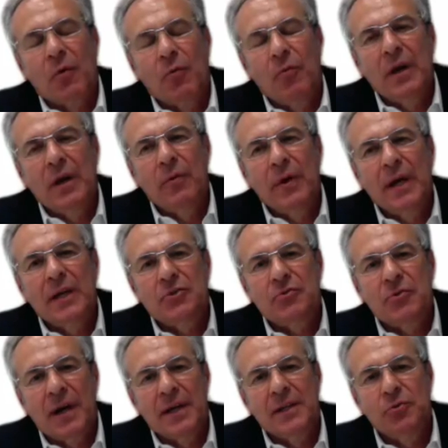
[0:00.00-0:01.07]
We are
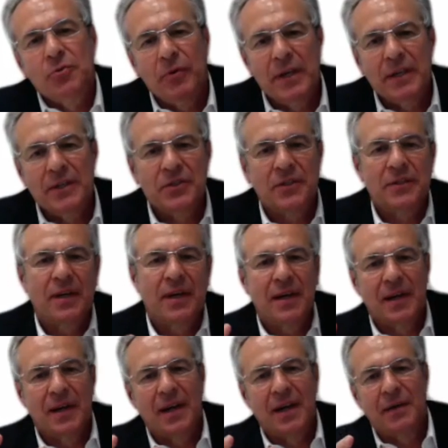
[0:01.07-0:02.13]
trying to reach
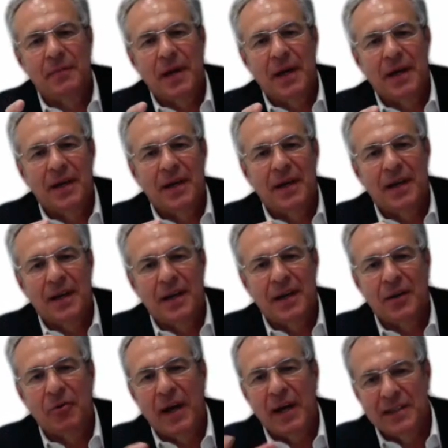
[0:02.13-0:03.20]
a
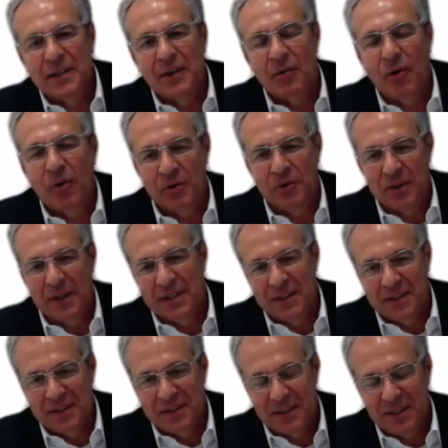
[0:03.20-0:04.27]
greater
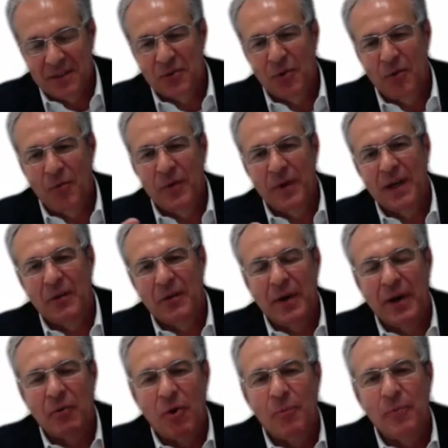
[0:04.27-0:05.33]
audience. So we
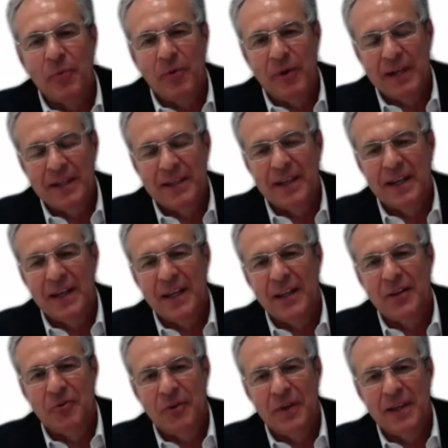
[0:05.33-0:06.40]
are operating
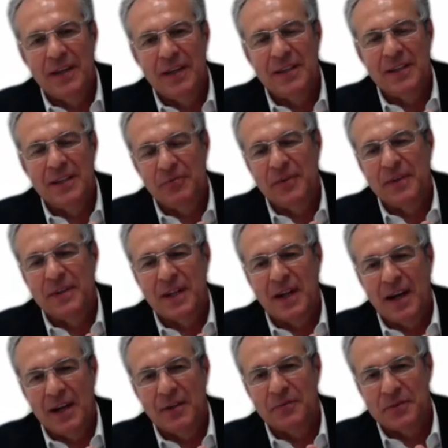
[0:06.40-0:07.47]
in 3 different
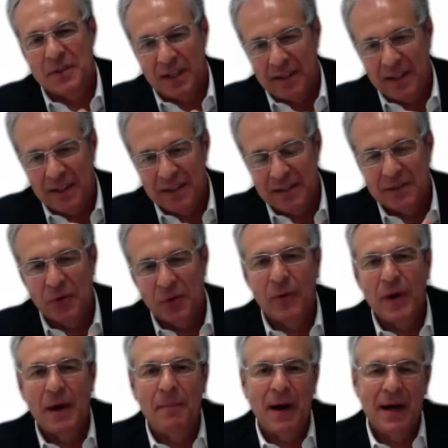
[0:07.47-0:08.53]
kind of settings. We
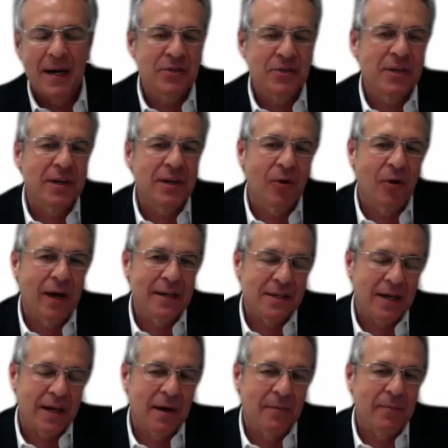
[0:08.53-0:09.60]
are managing as
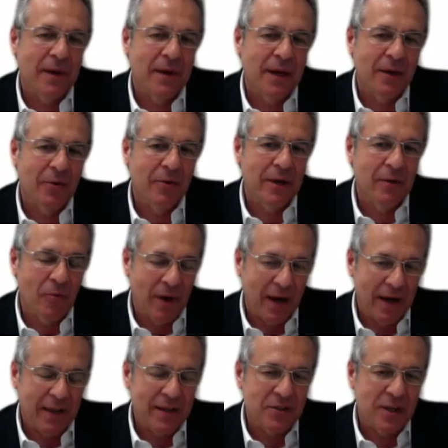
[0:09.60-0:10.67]
a company only
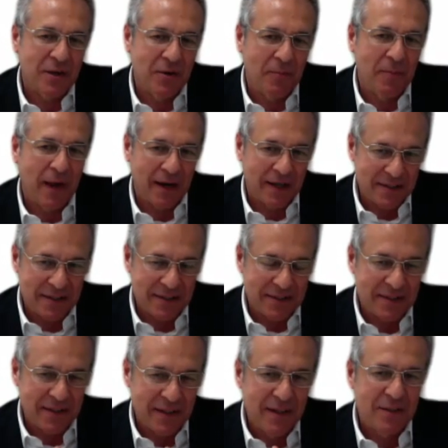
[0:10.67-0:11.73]
one, the Chenot Palaces.